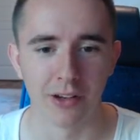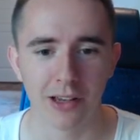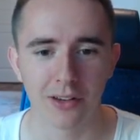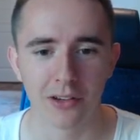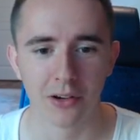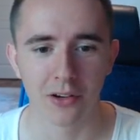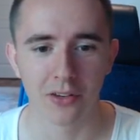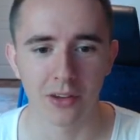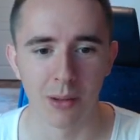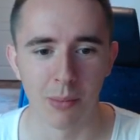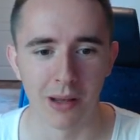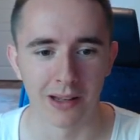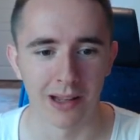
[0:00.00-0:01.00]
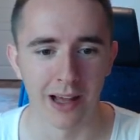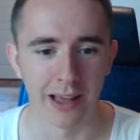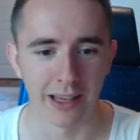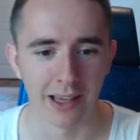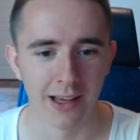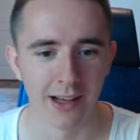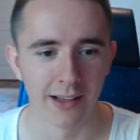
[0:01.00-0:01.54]
This looks a bit
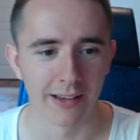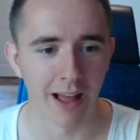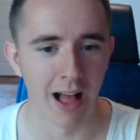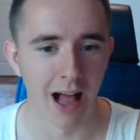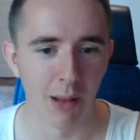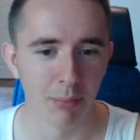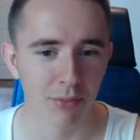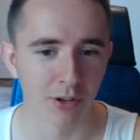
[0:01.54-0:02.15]
like the Alps